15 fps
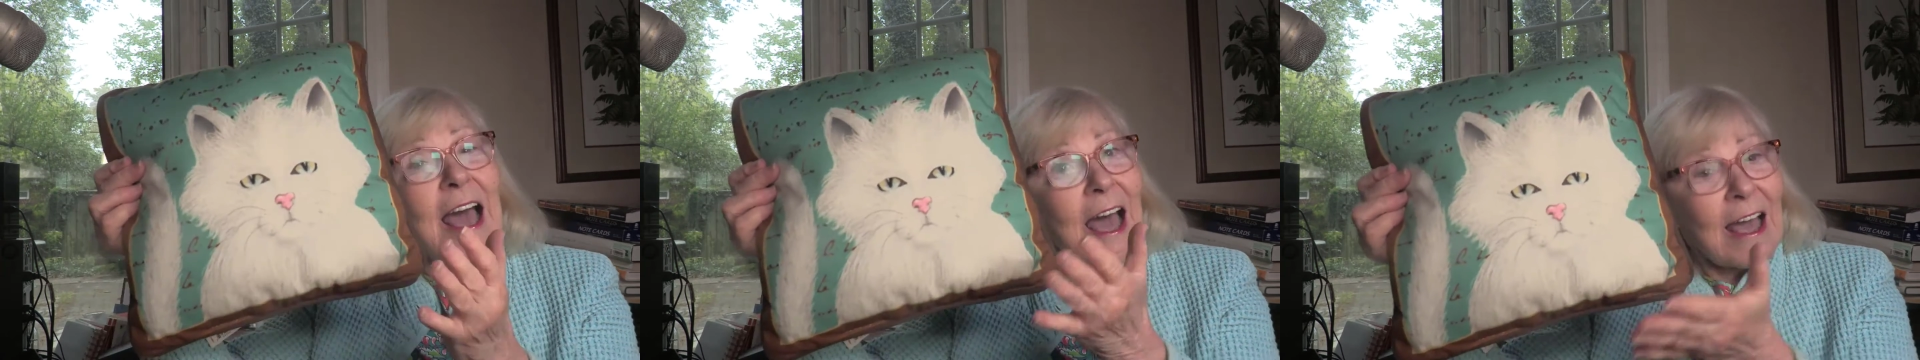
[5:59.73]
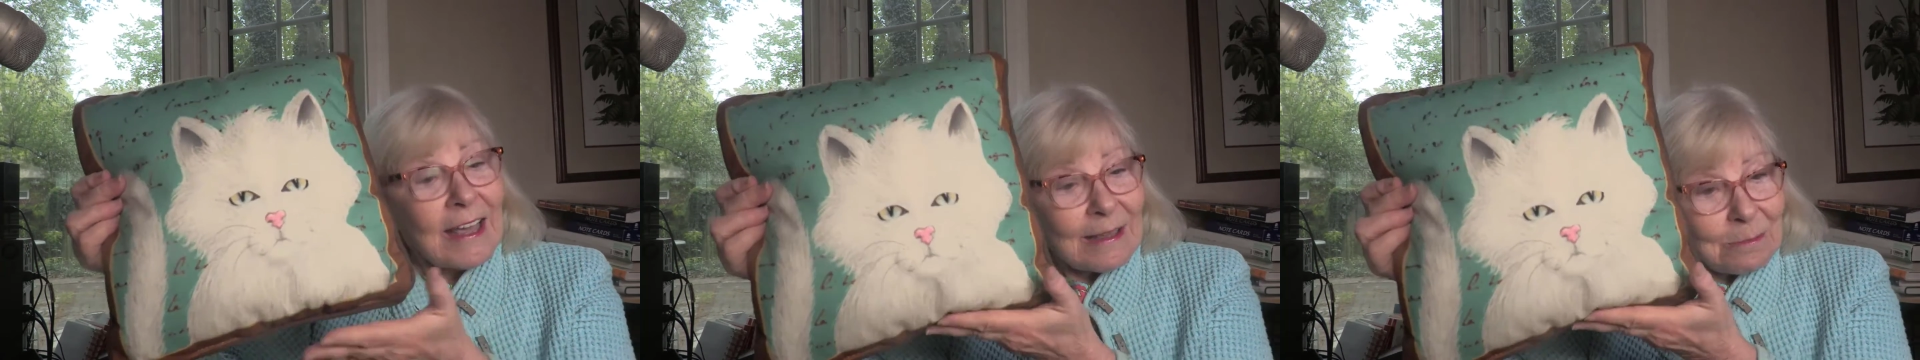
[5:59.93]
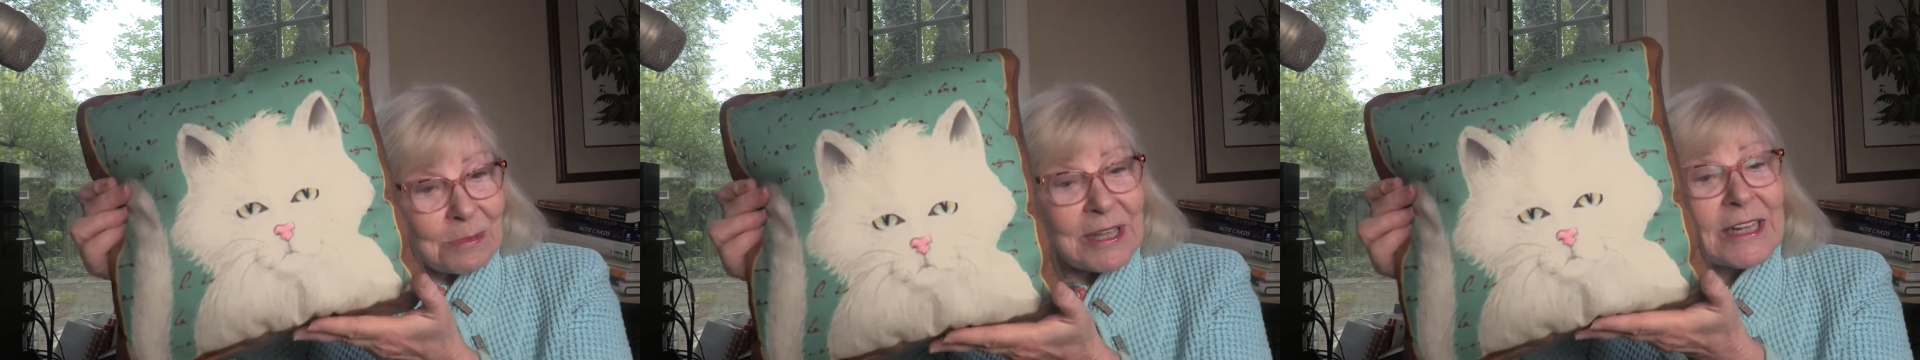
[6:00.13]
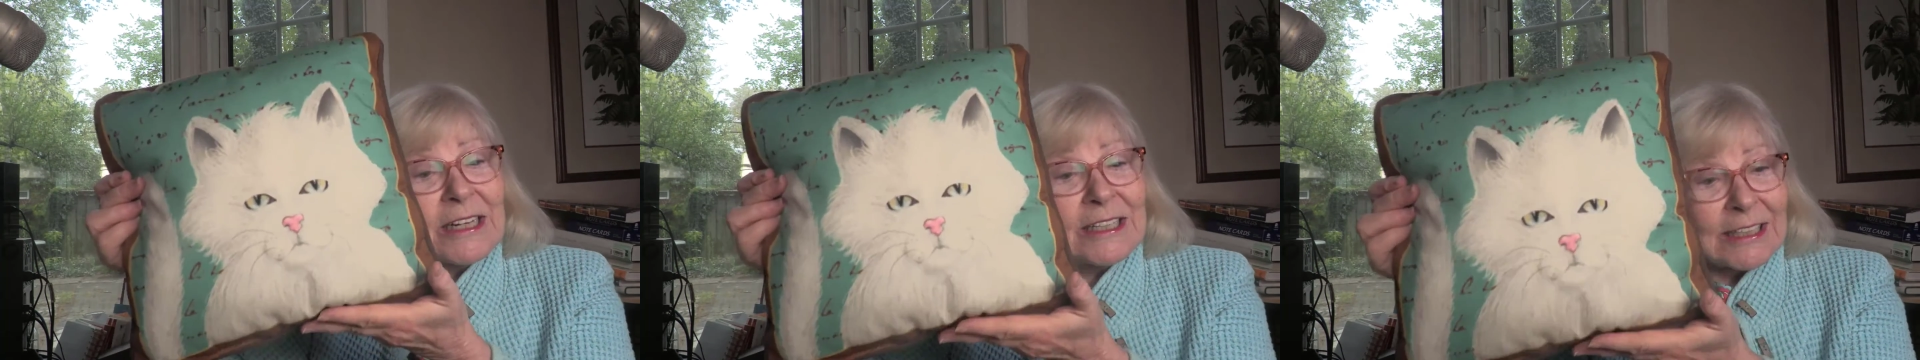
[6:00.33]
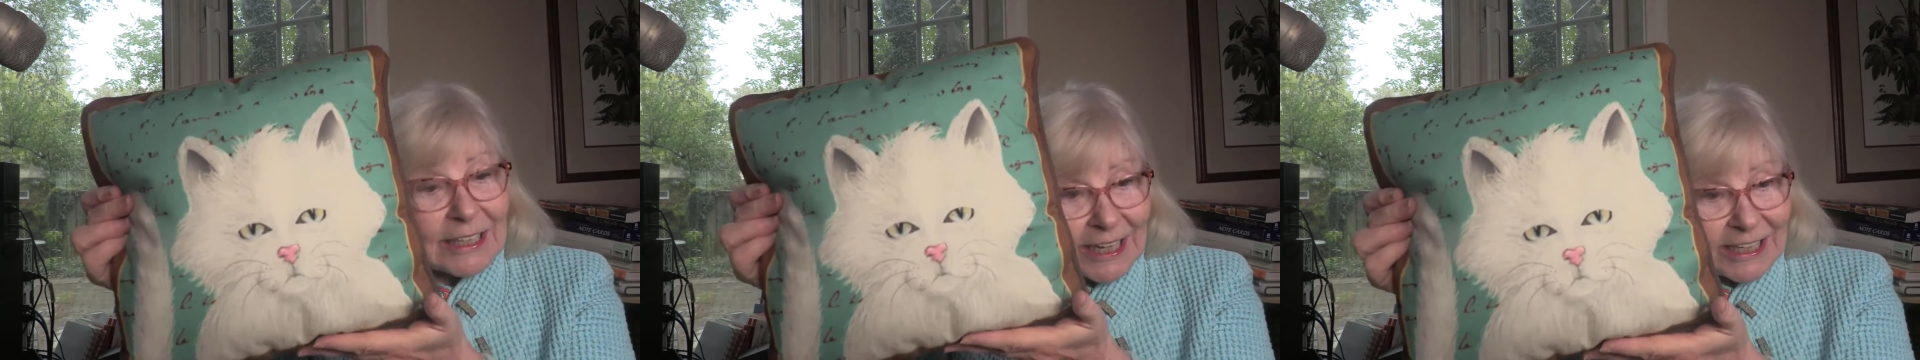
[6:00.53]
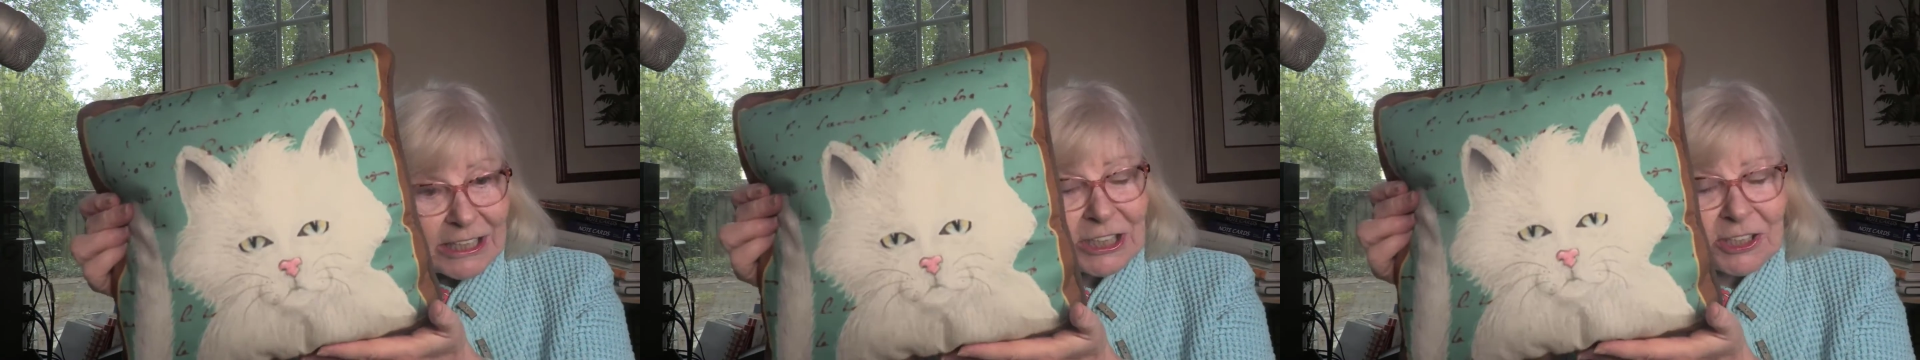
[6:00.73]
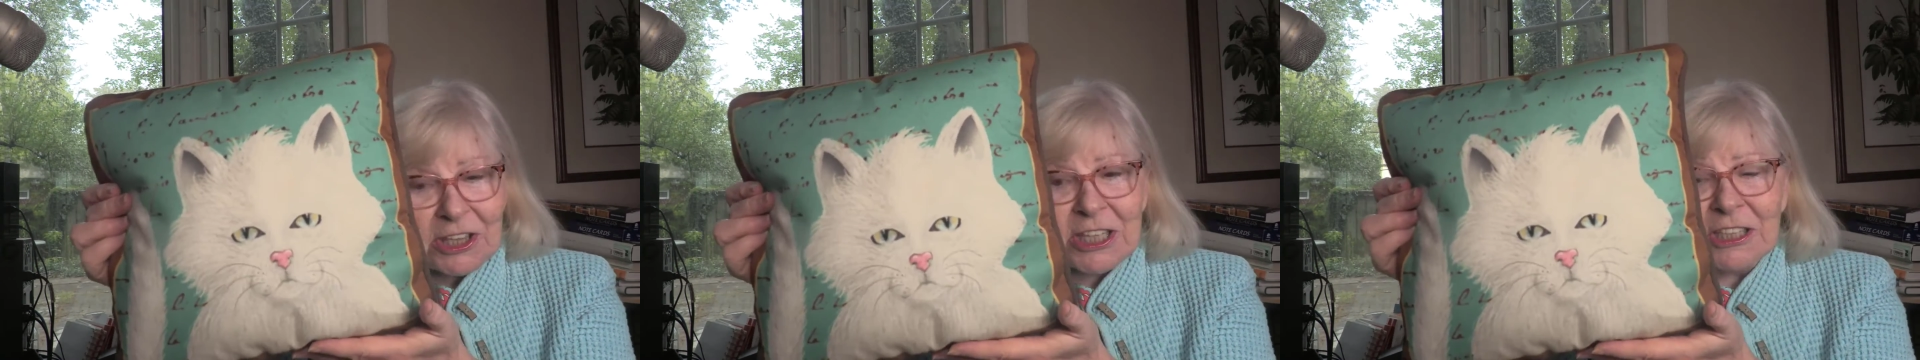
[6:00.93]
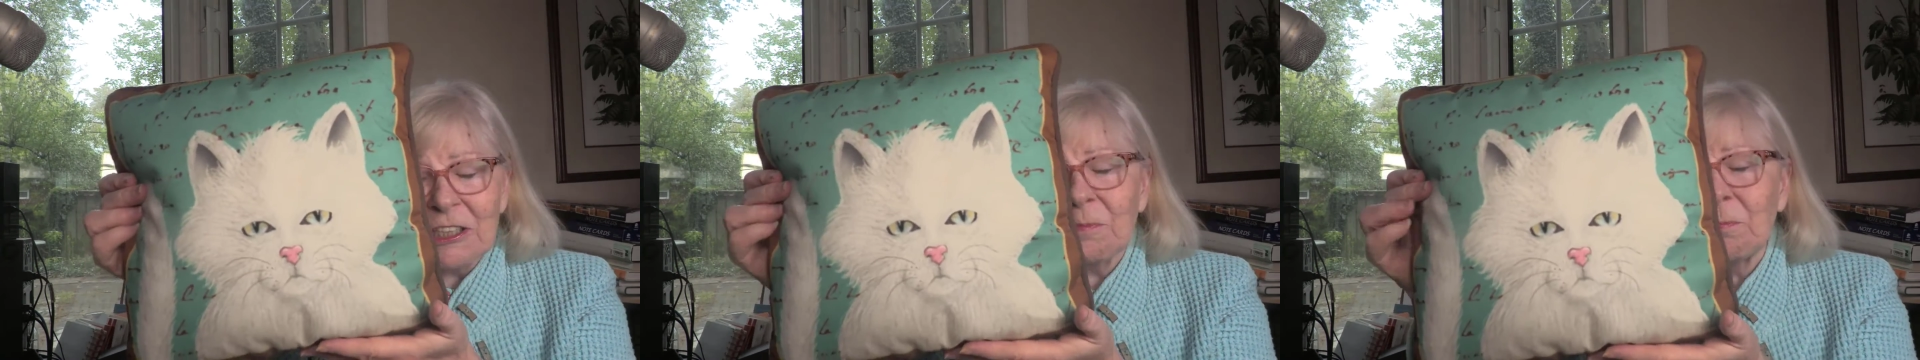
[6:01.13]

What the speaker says: I am going to list this